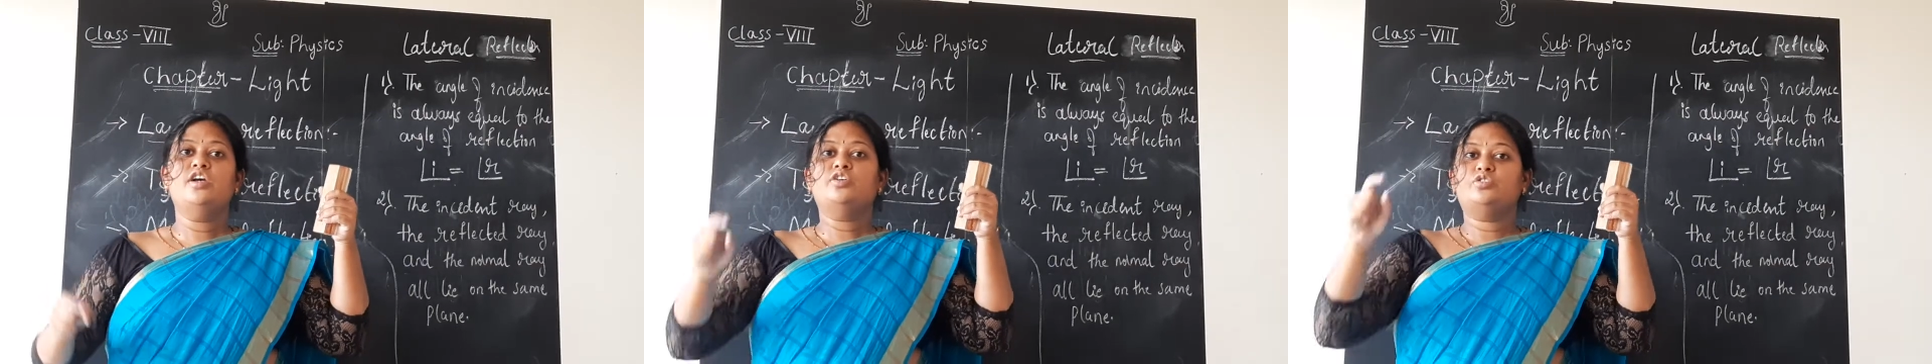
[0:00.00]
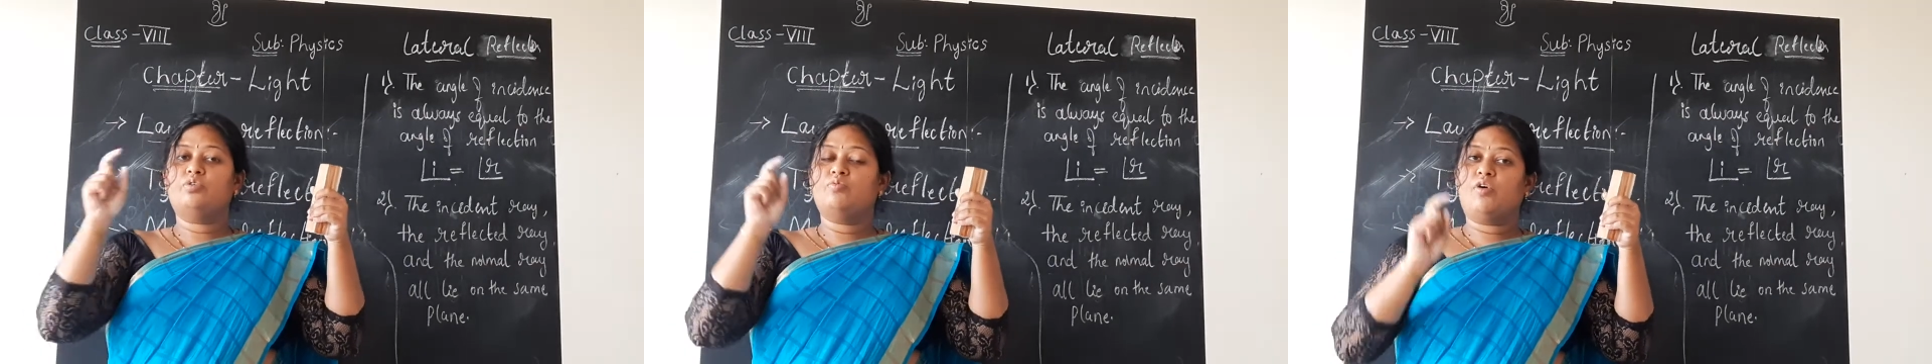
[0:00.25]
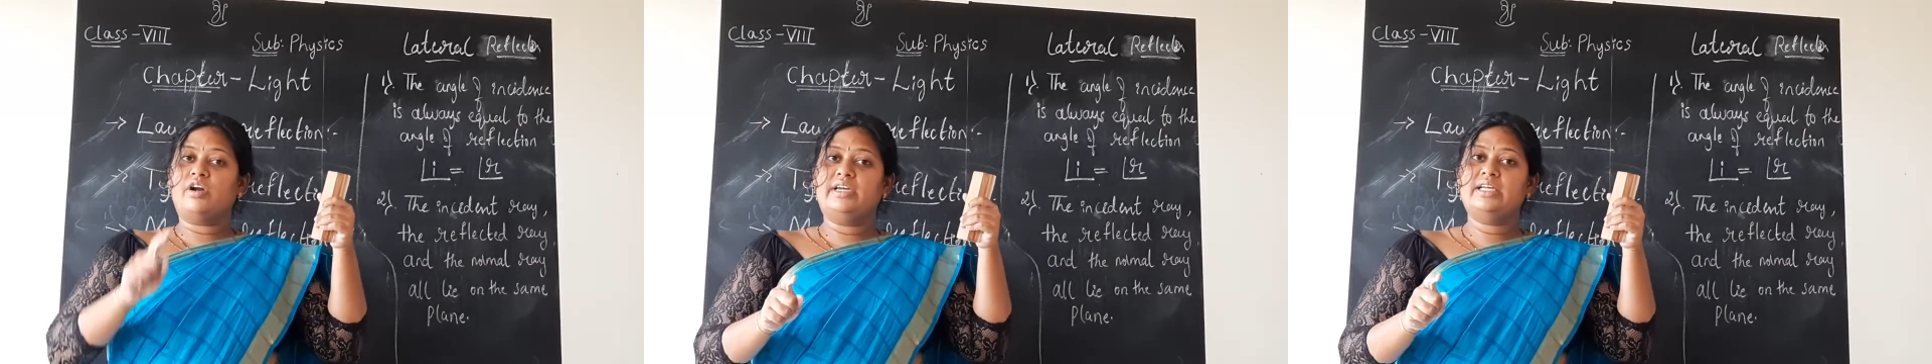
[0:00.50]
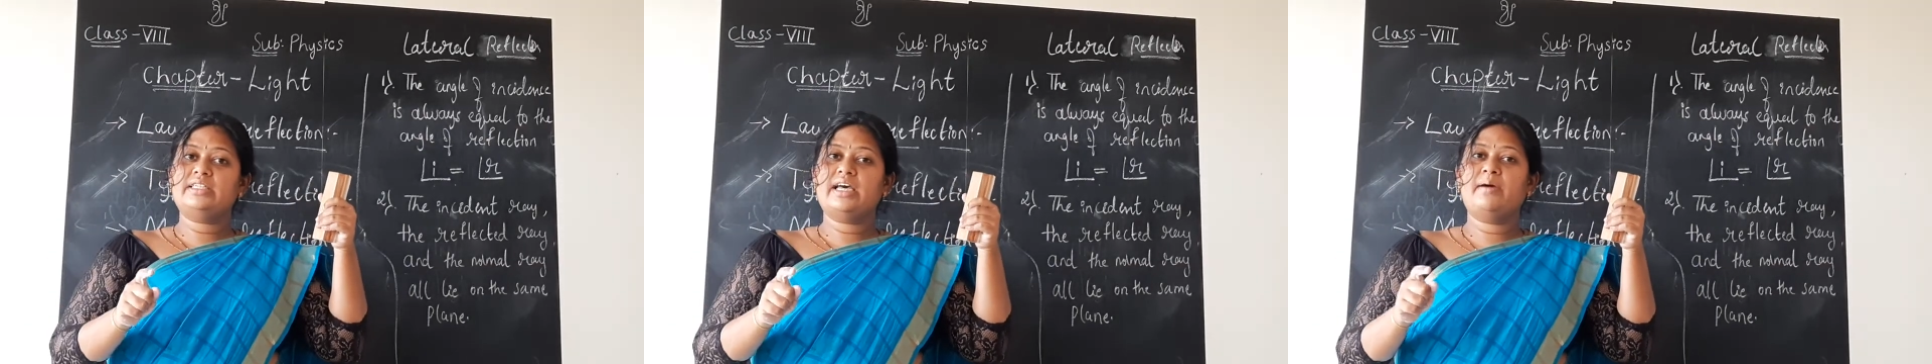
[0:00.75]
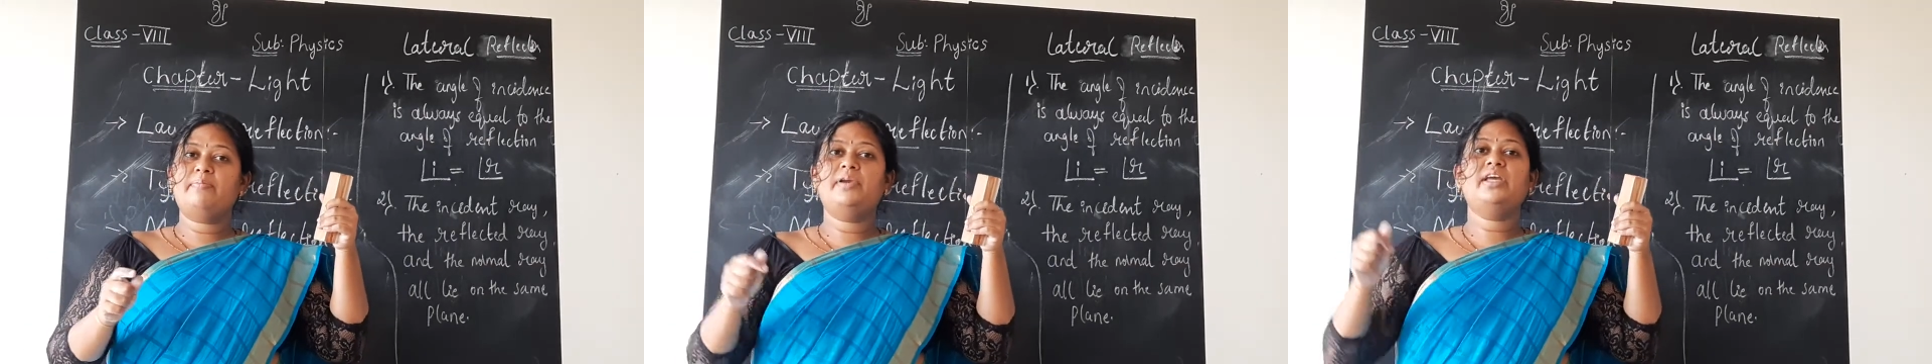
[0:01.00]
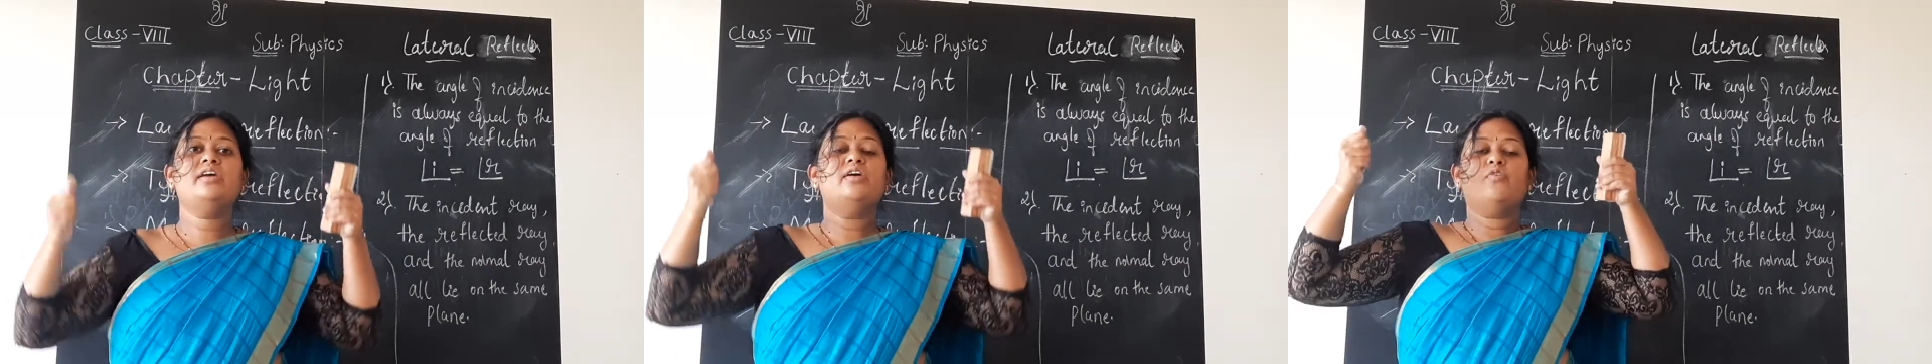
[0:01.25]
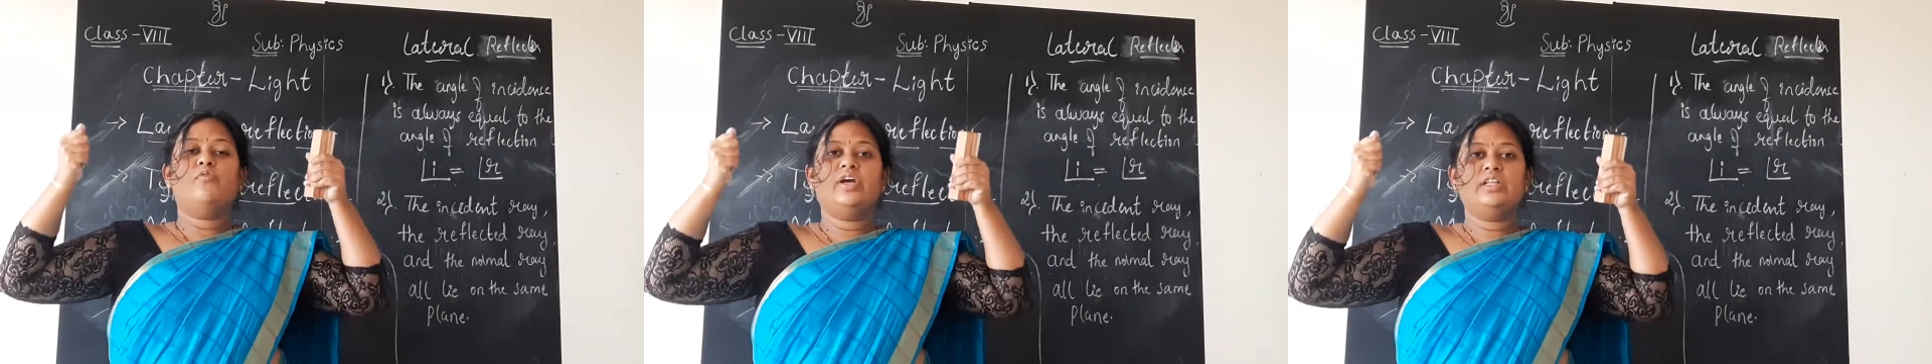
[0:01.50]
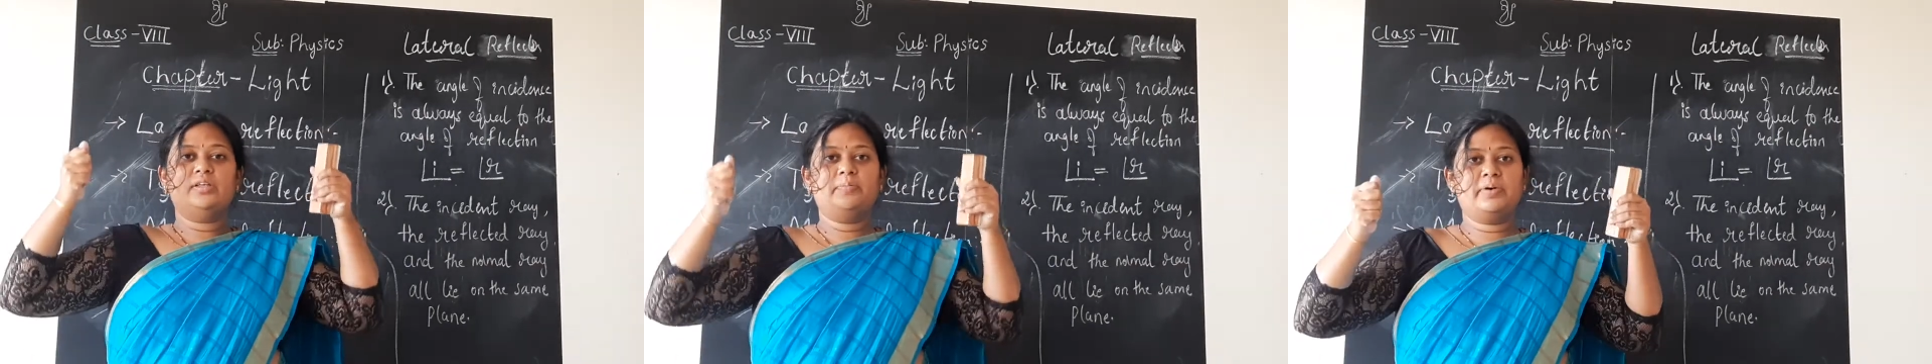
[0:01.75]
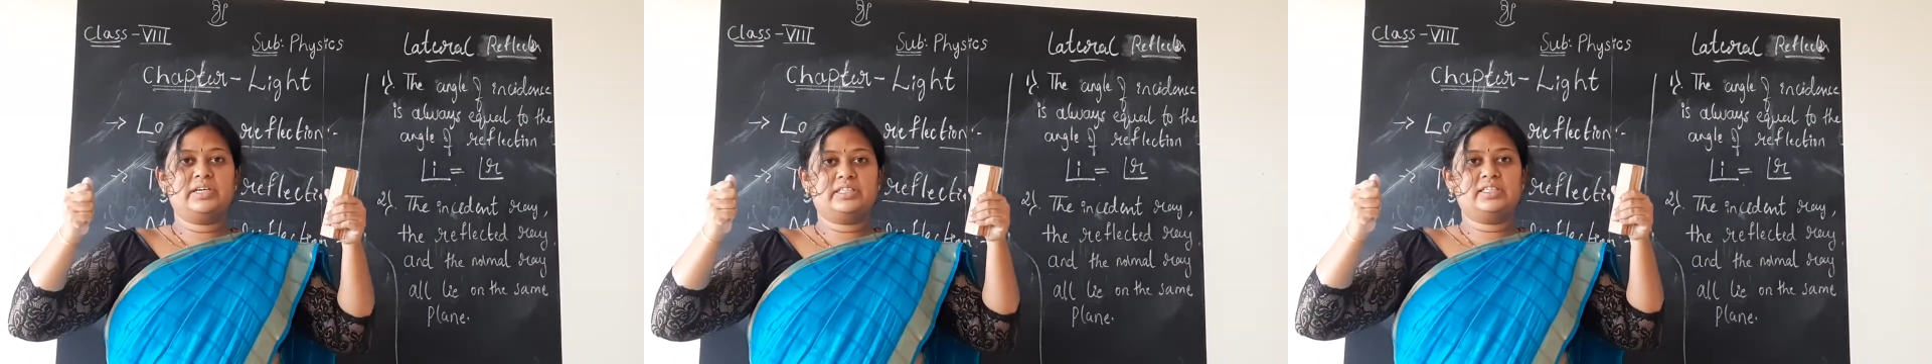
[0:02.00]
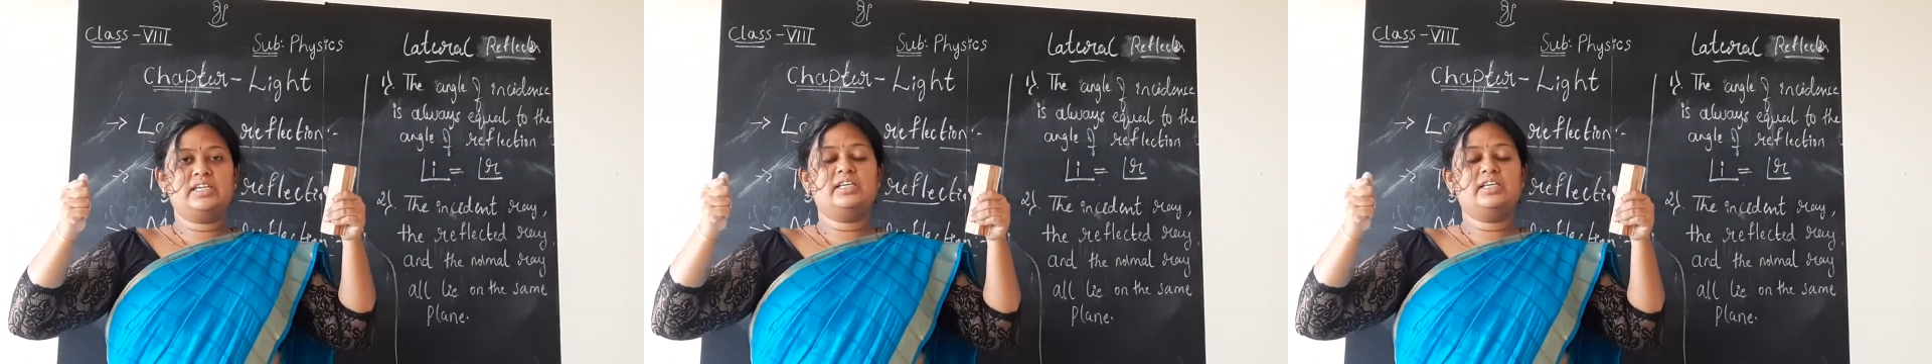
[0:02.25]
So what is happening? When the person